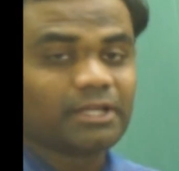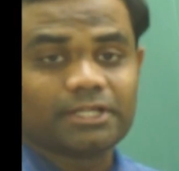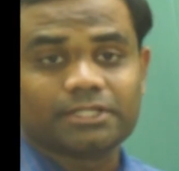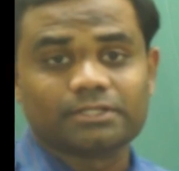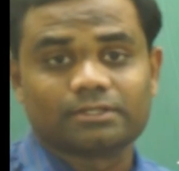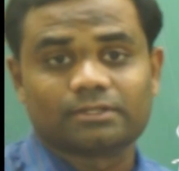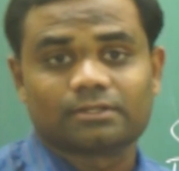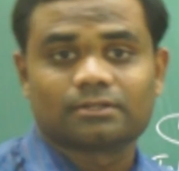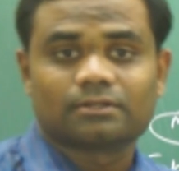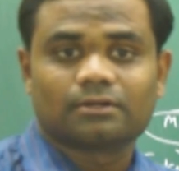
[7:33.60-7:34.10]

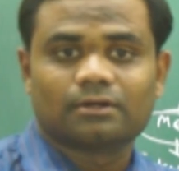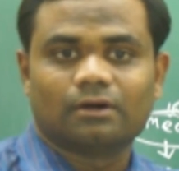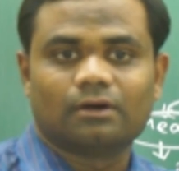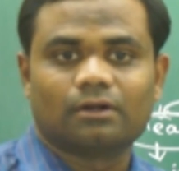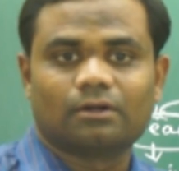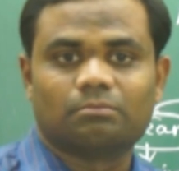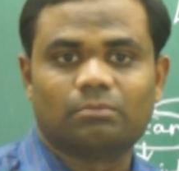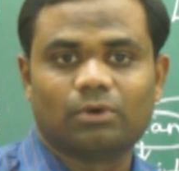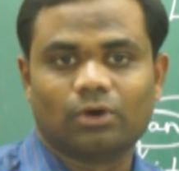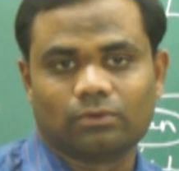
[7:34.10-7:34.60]
median
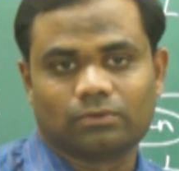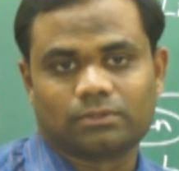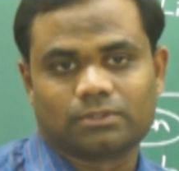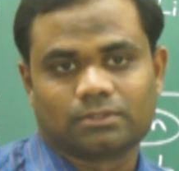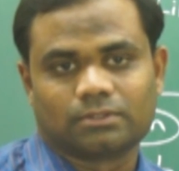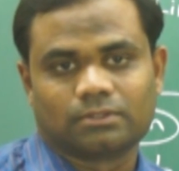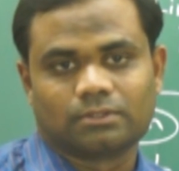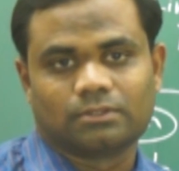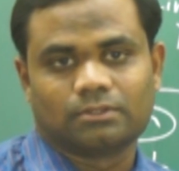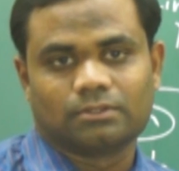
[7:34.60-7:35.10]
or mode.
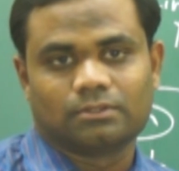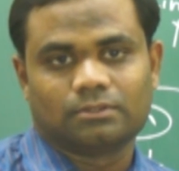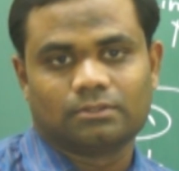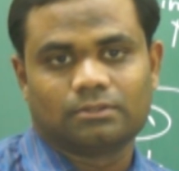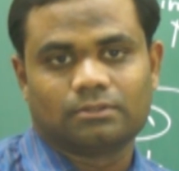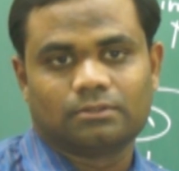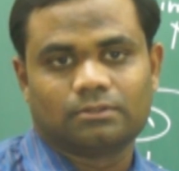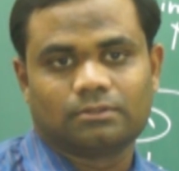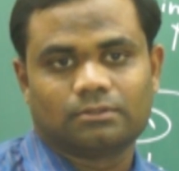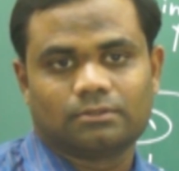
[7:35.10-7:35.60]

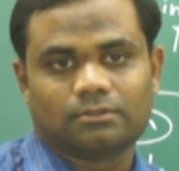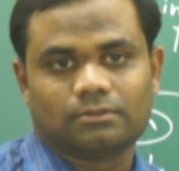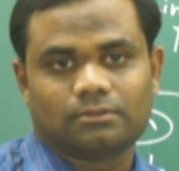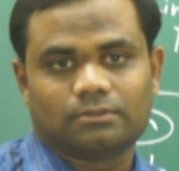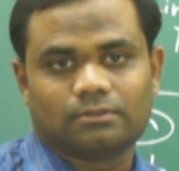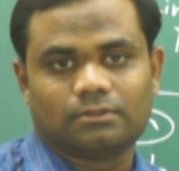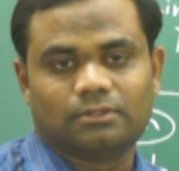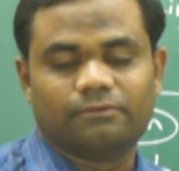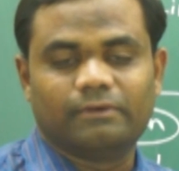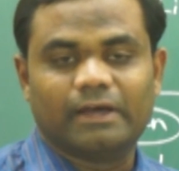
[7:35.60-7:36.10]

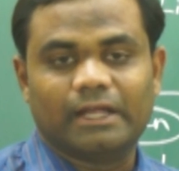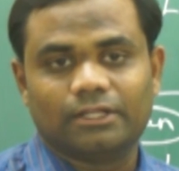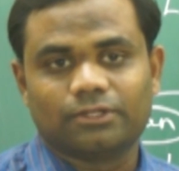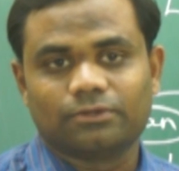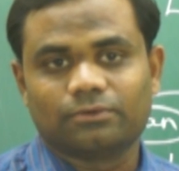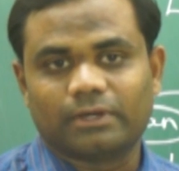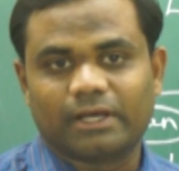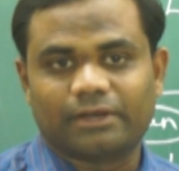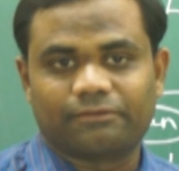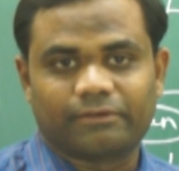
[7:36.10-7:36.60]
The
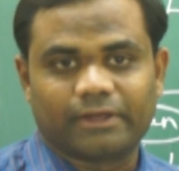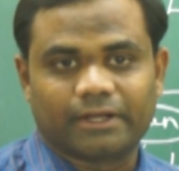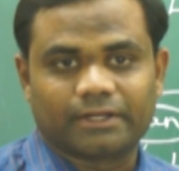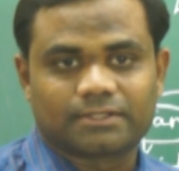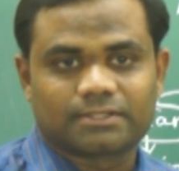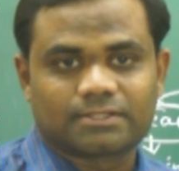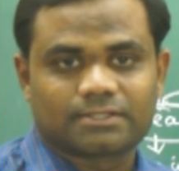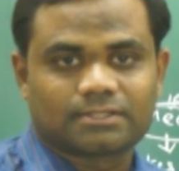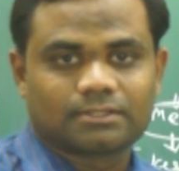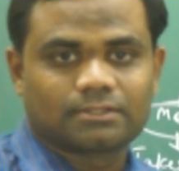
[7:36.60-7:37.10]
value
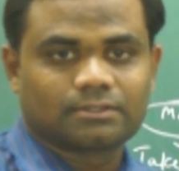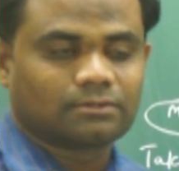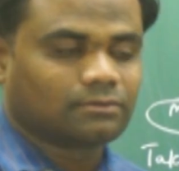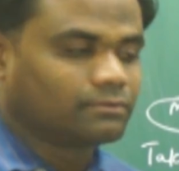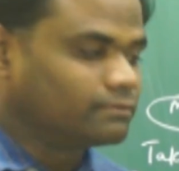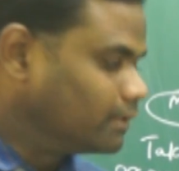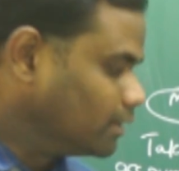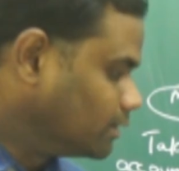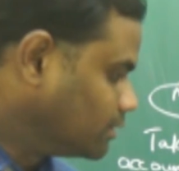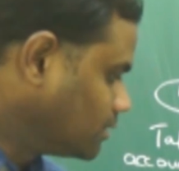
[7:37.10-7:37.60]
affects
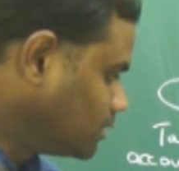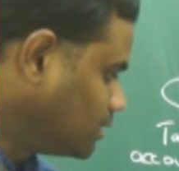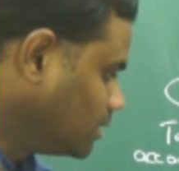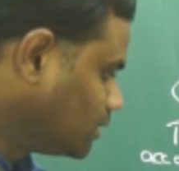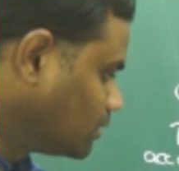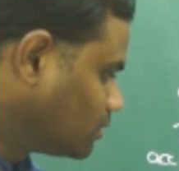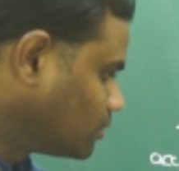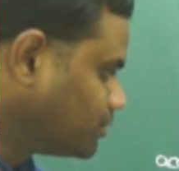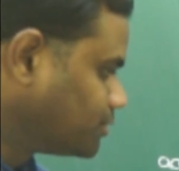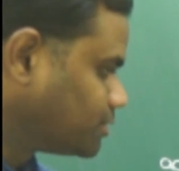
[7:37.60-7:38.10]
with
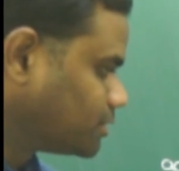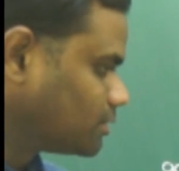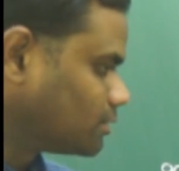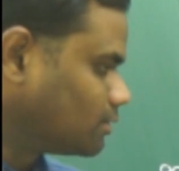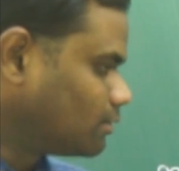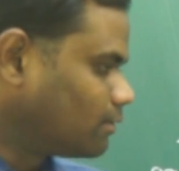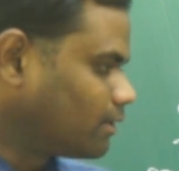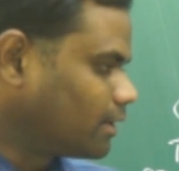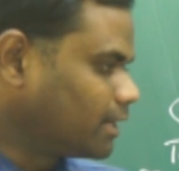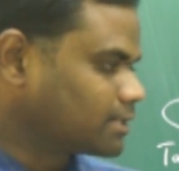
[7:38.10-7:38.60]
inclusion
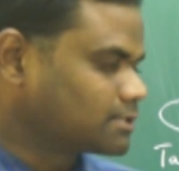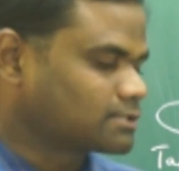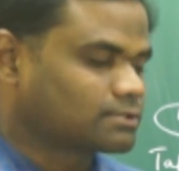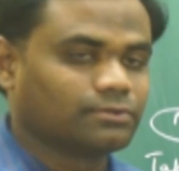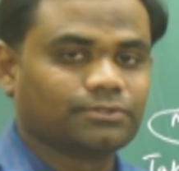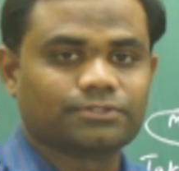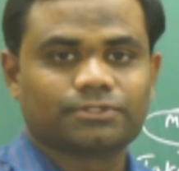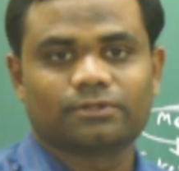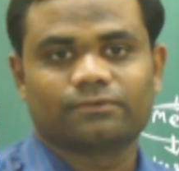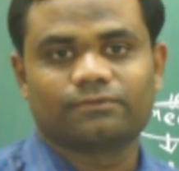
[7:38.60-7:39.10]
or
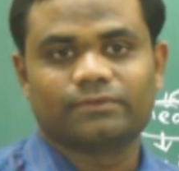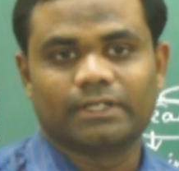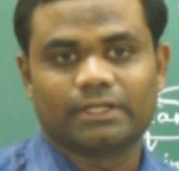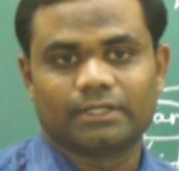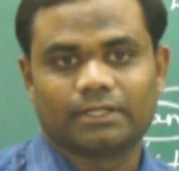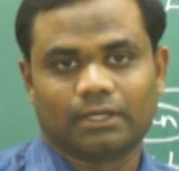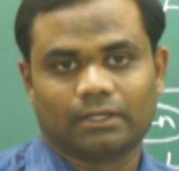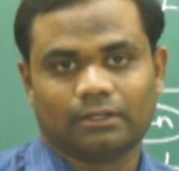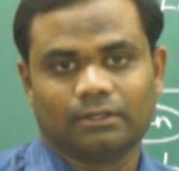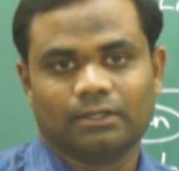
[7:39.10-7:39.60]
exclusion of
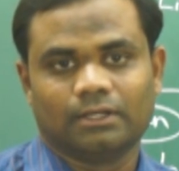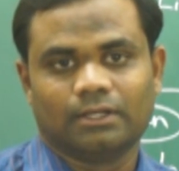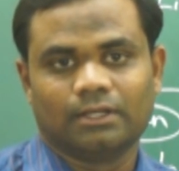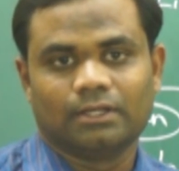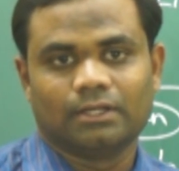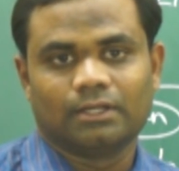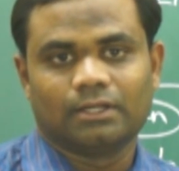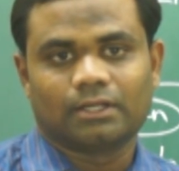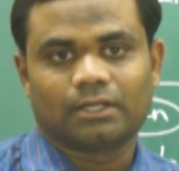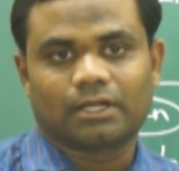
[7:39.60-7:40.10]
data.
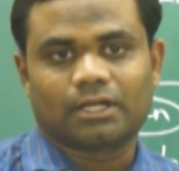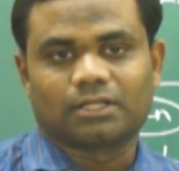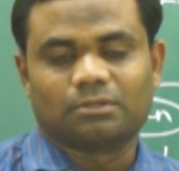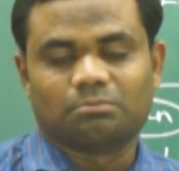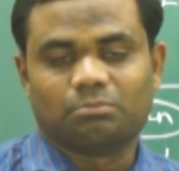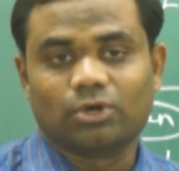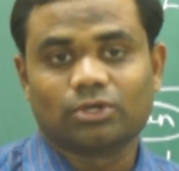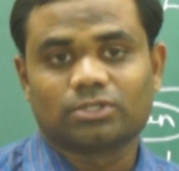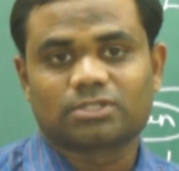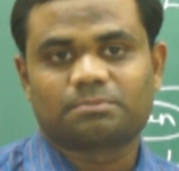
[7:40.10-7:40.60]
And the
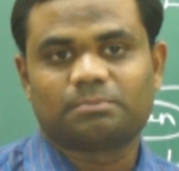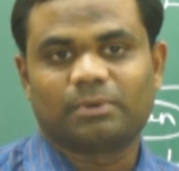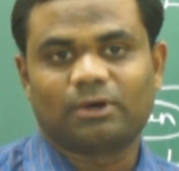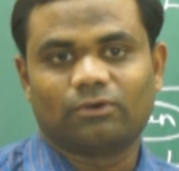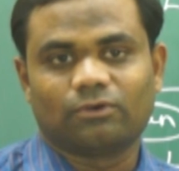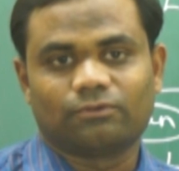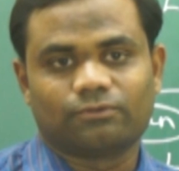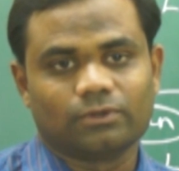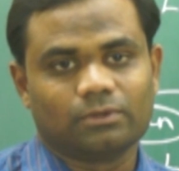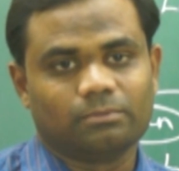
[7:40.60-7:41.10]
most
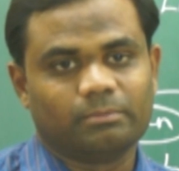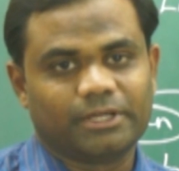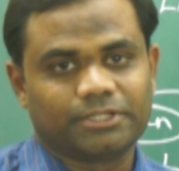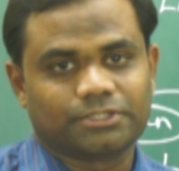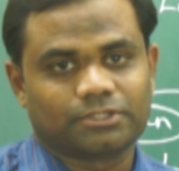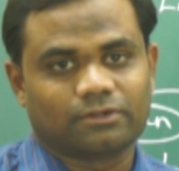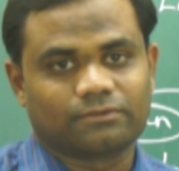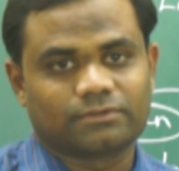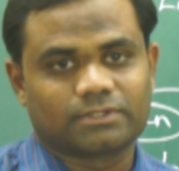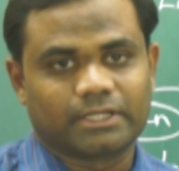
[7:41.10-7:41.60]
powerful
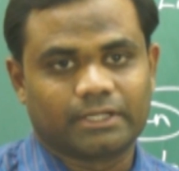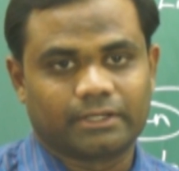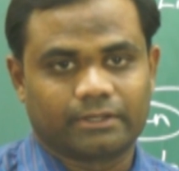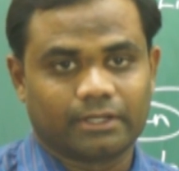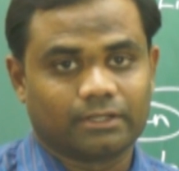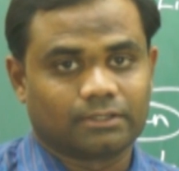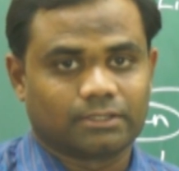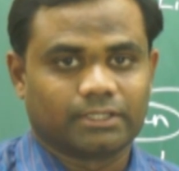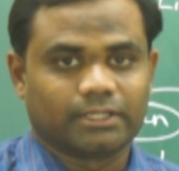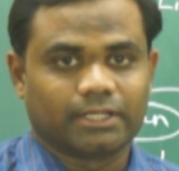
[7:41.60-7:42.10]
measure of
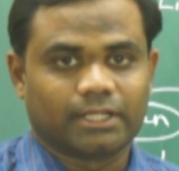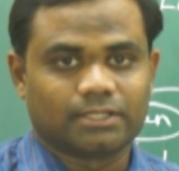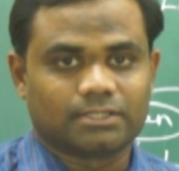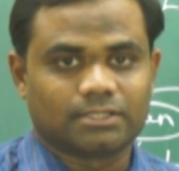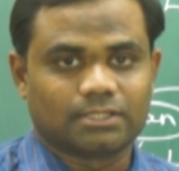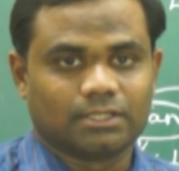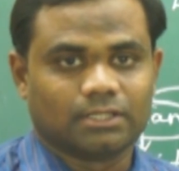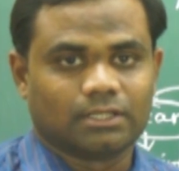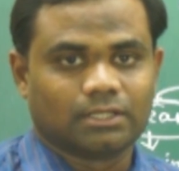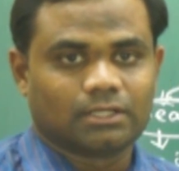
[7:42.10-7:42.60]
central
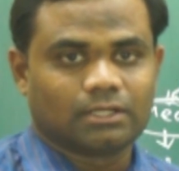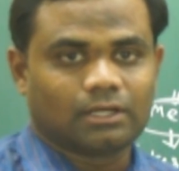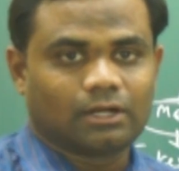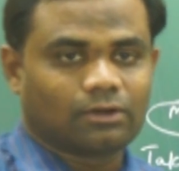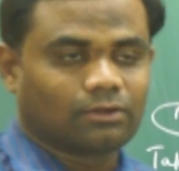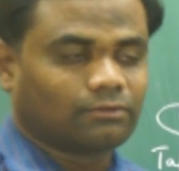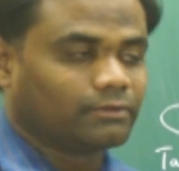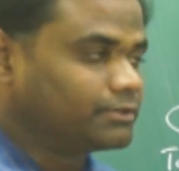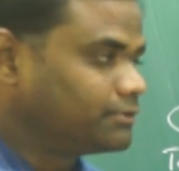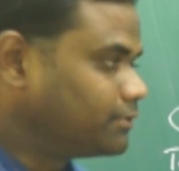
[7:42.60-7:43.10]
tendency
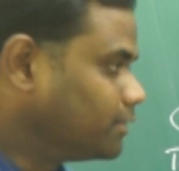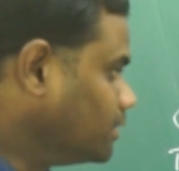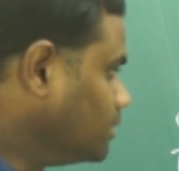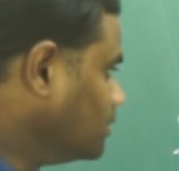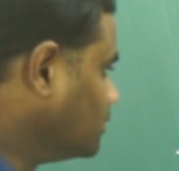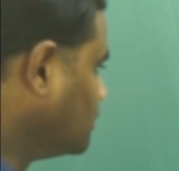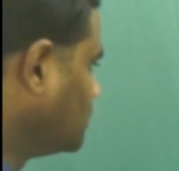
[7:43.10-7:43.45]
out of the three